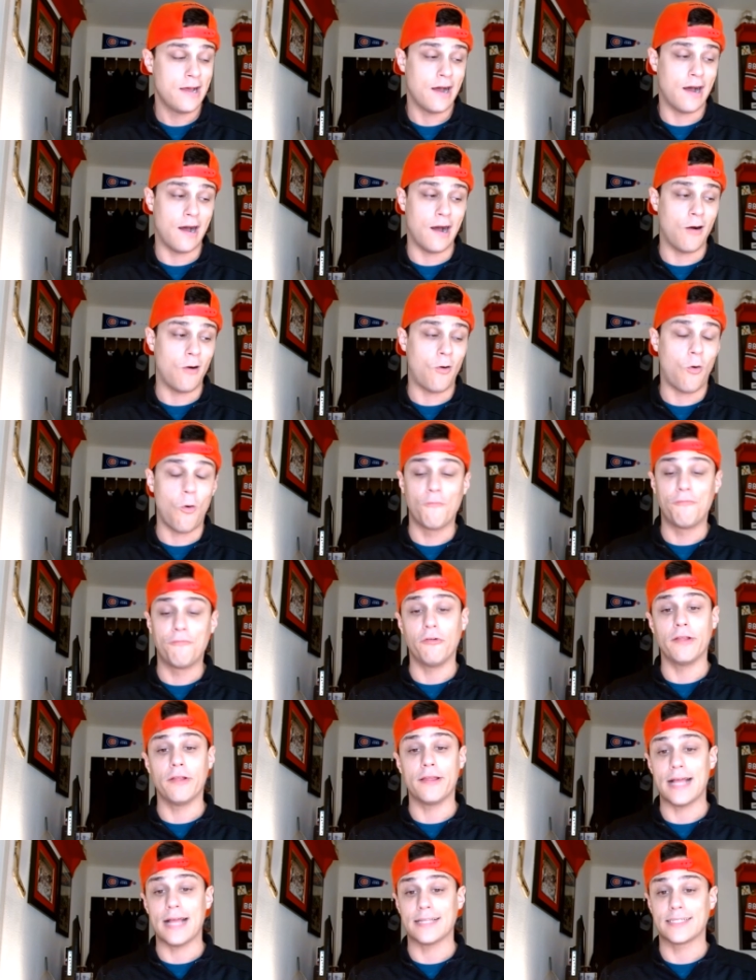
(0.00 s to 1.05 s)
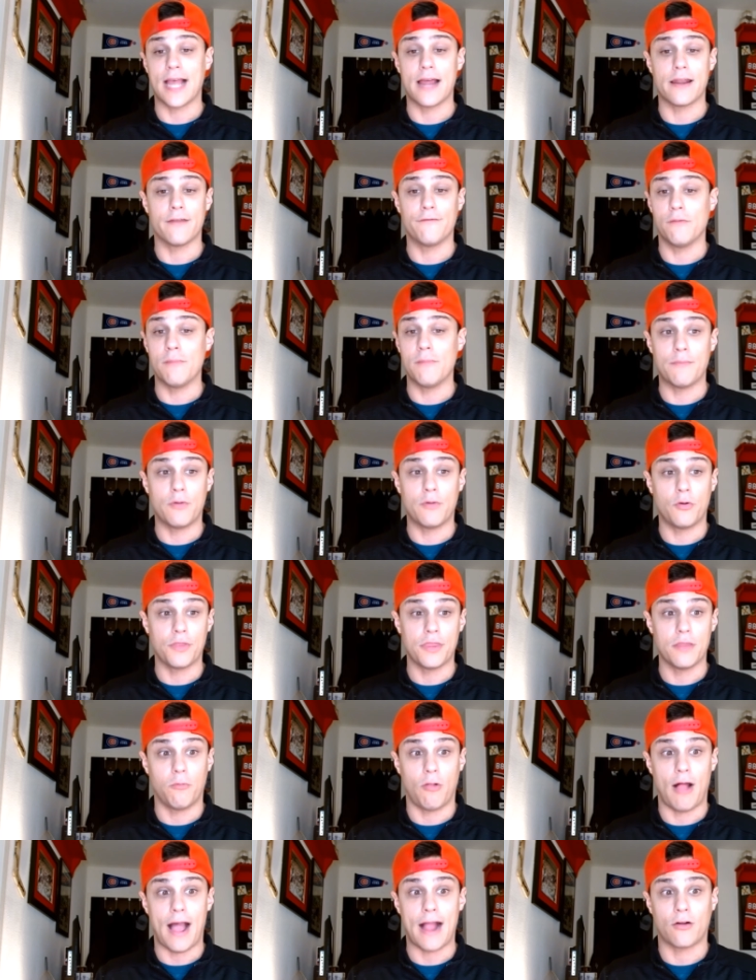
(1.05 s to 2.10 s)
Uh, hopefully, that's kind of a memo
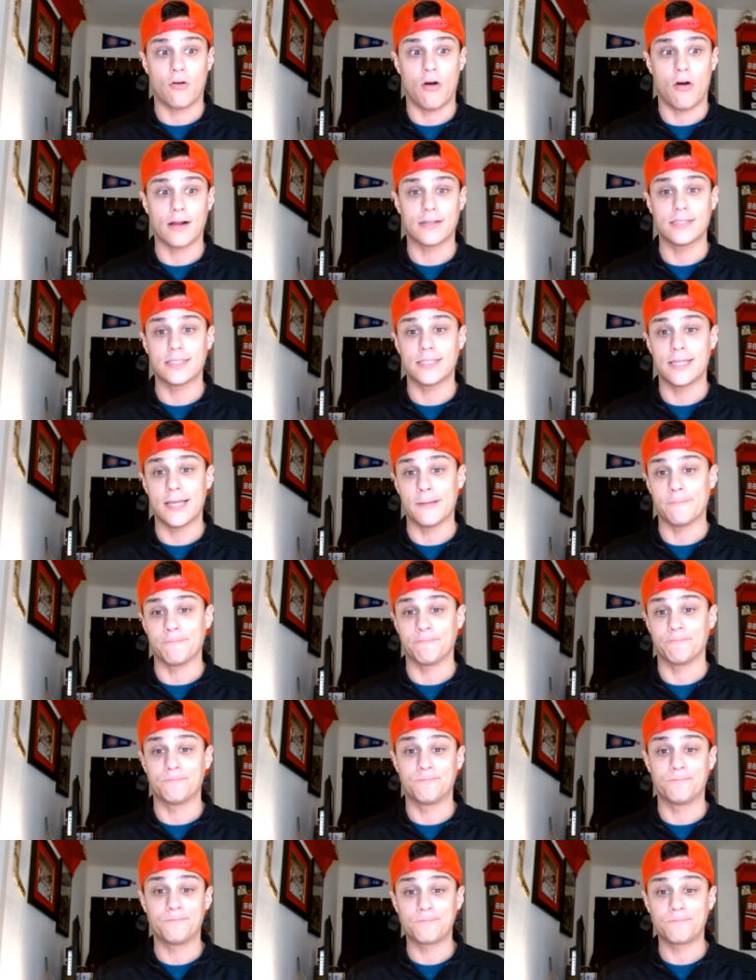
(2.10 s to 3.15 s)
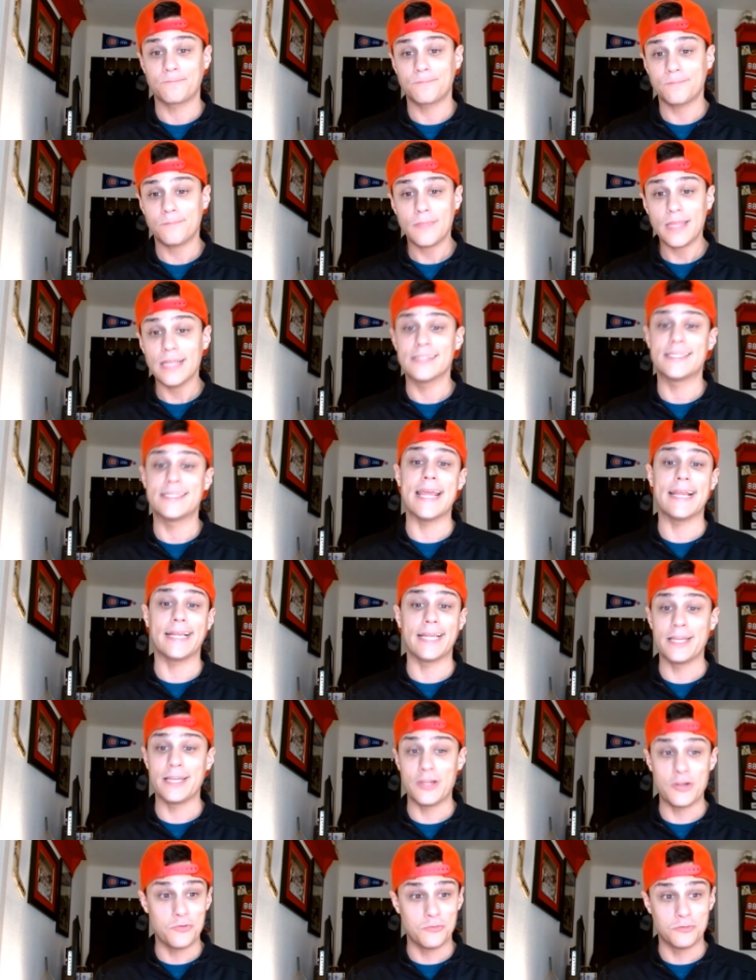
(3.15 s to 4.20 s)
the Blackhawks can take
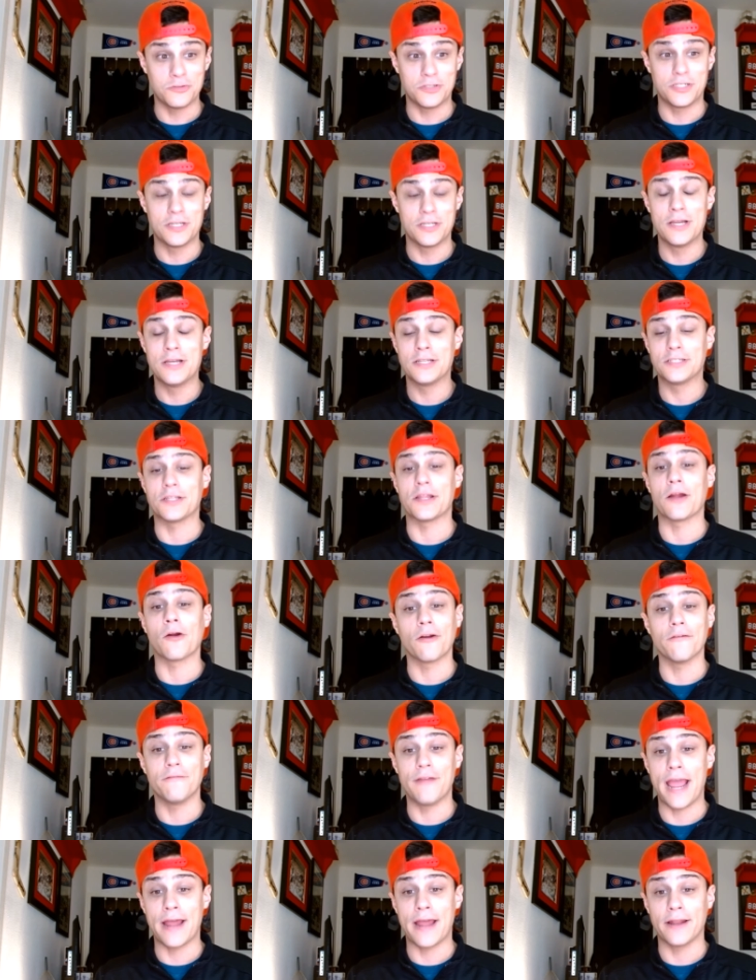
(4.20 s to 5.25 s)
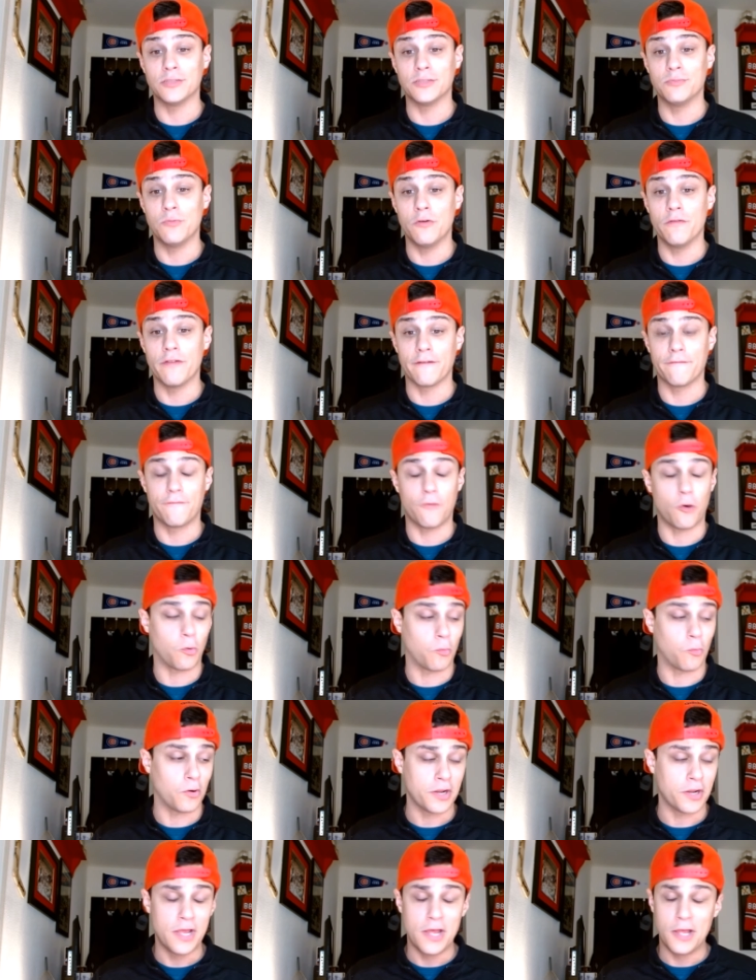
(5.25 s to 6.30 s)
and use to their advantage moving
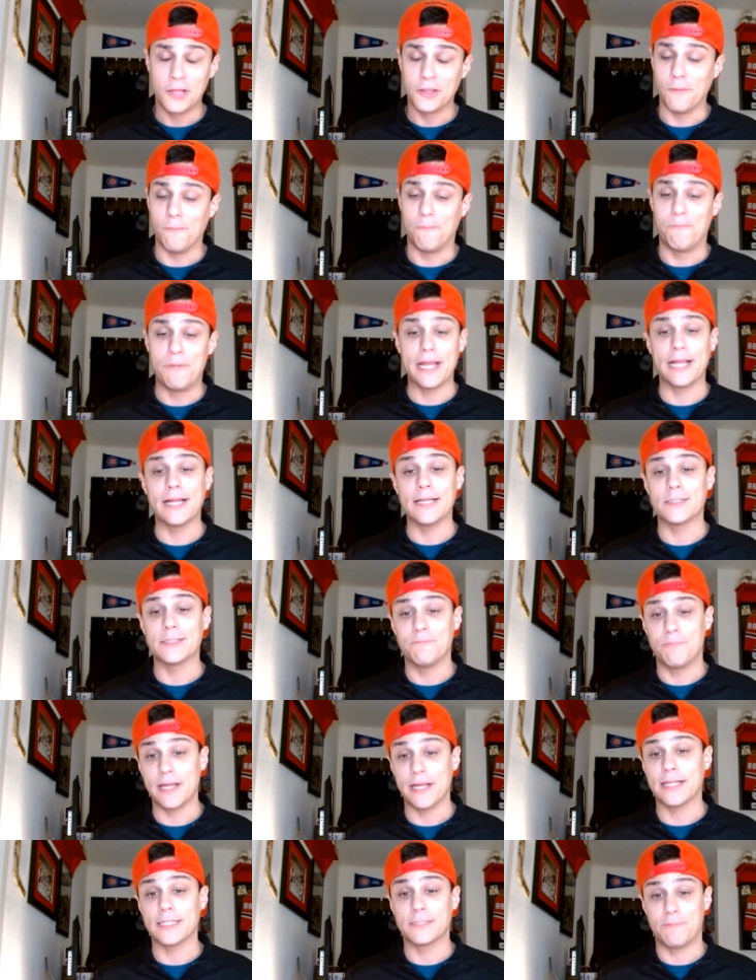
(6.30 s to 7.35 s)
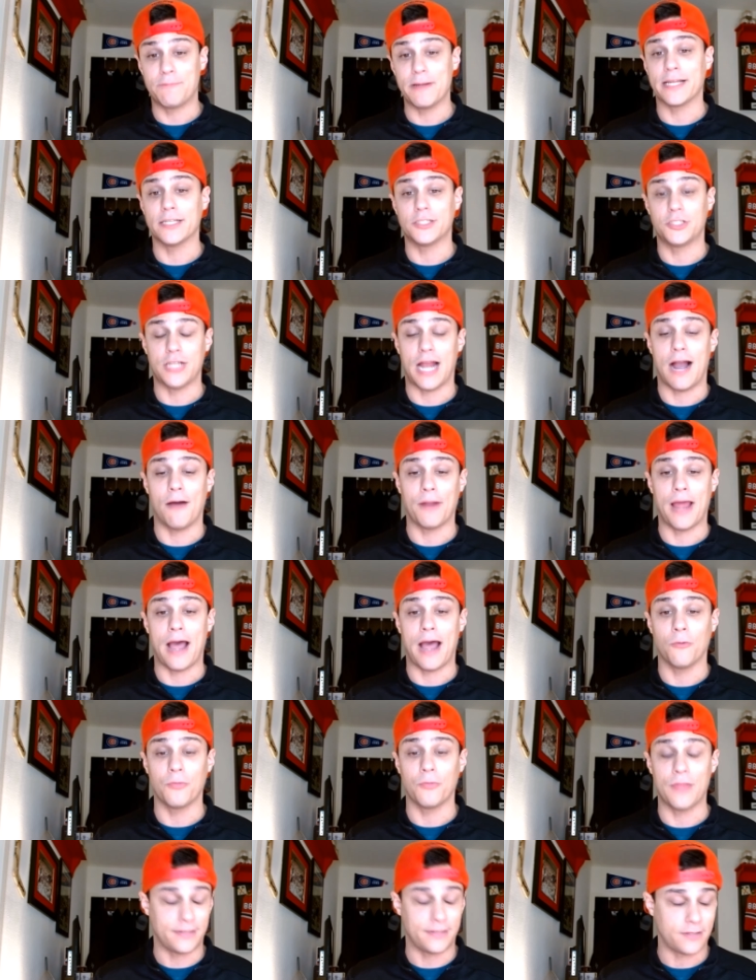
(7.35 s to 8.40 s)
forward. The biggest, biggest, biggest shout
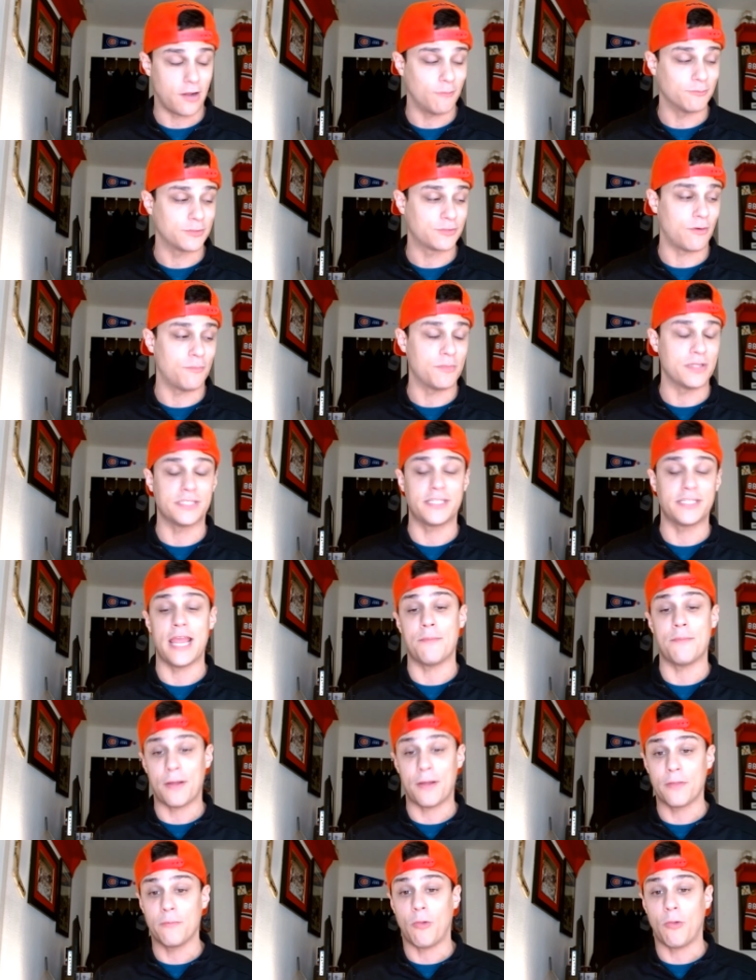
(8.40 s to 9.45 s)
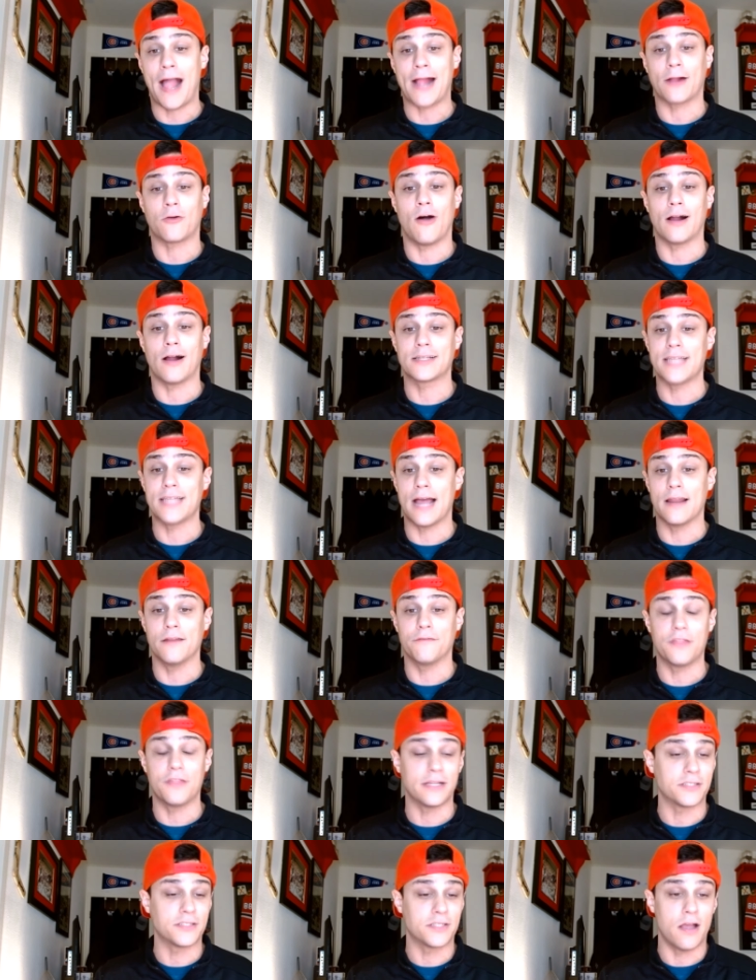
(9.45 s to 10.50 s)
out that comes from this game on the Blackhawk side of
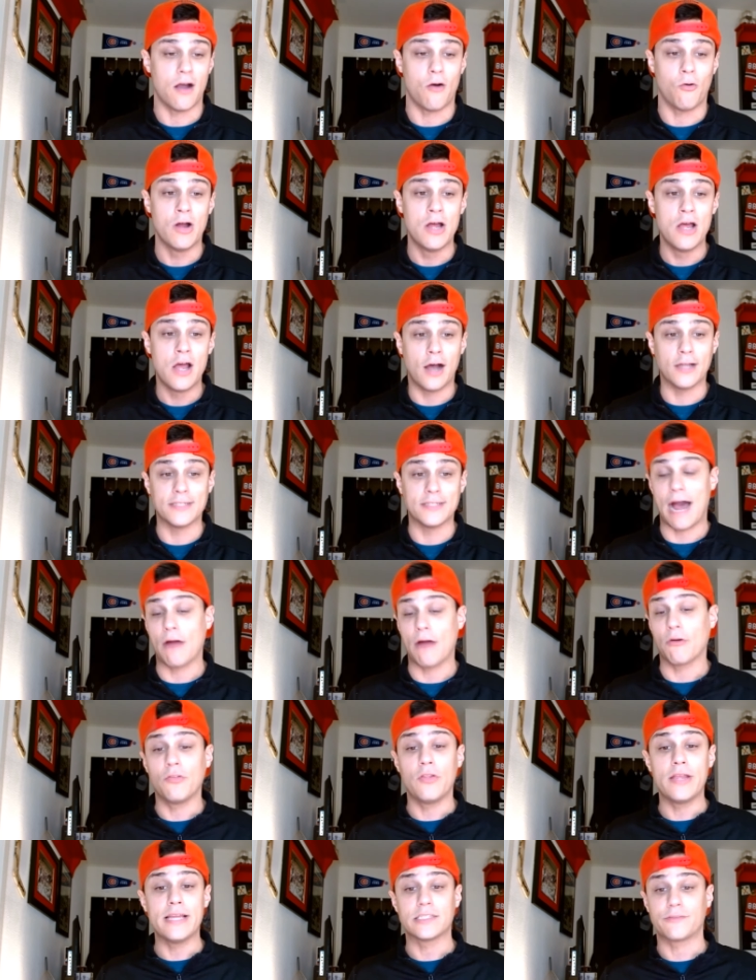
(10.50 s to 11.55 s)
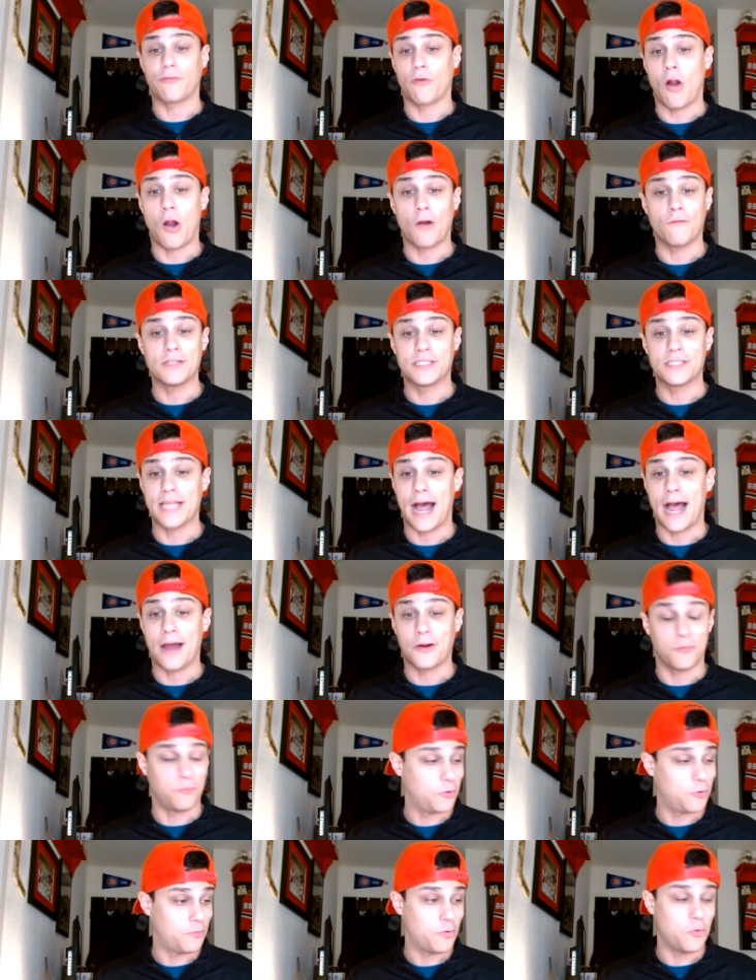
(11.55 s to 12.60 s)
things, though, undoubtedly is for Arvid
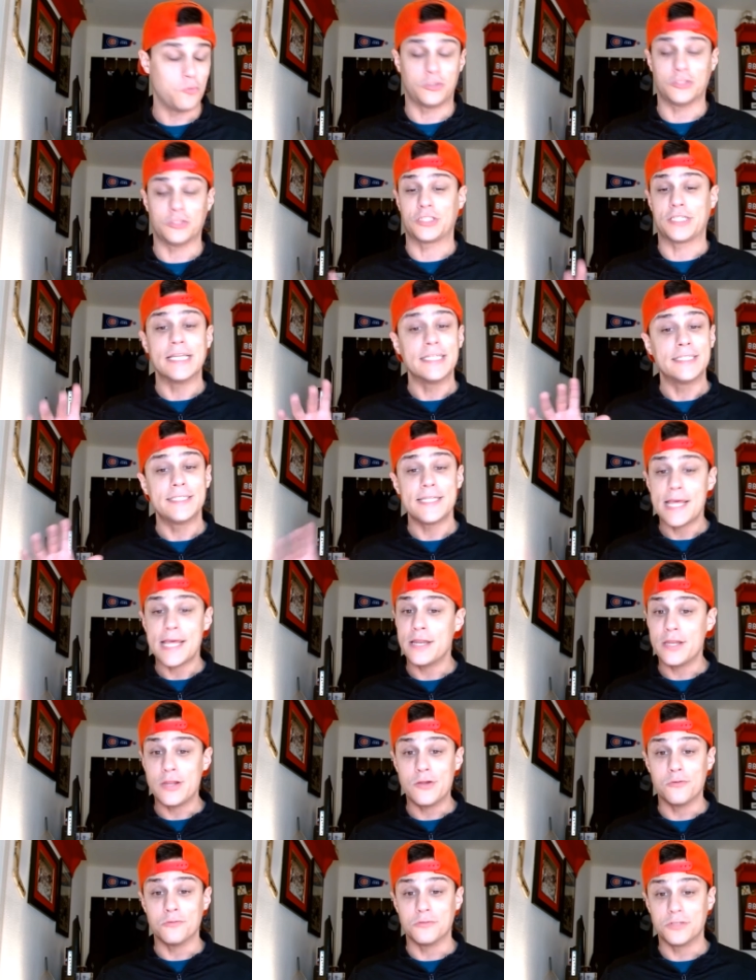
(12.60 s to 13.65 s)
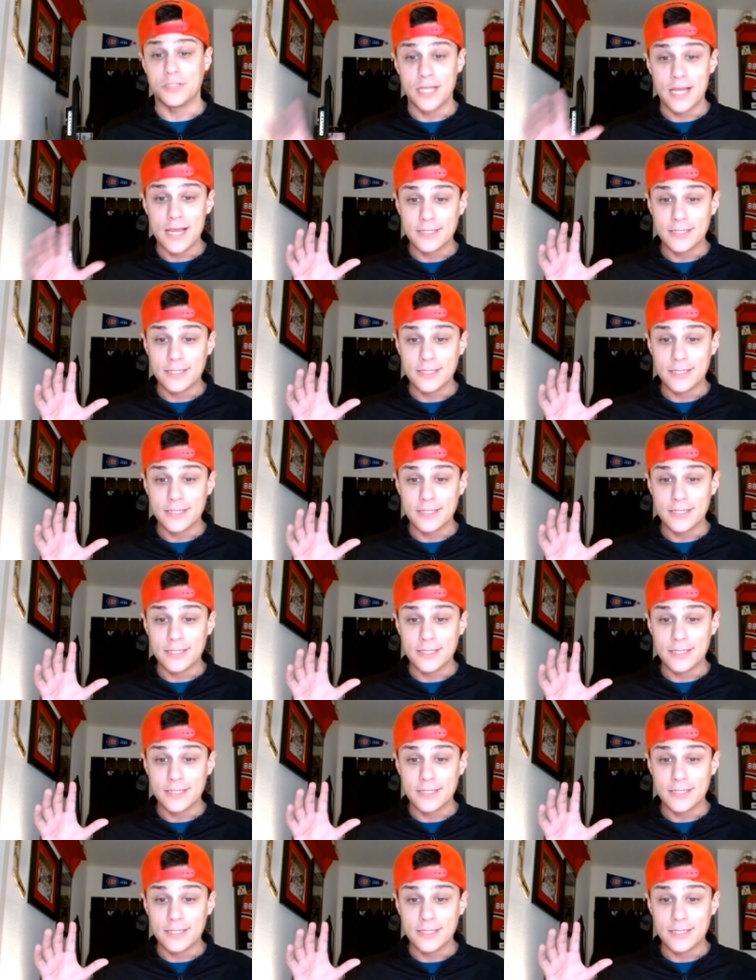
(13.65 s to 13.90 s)
Soderblom, who just continues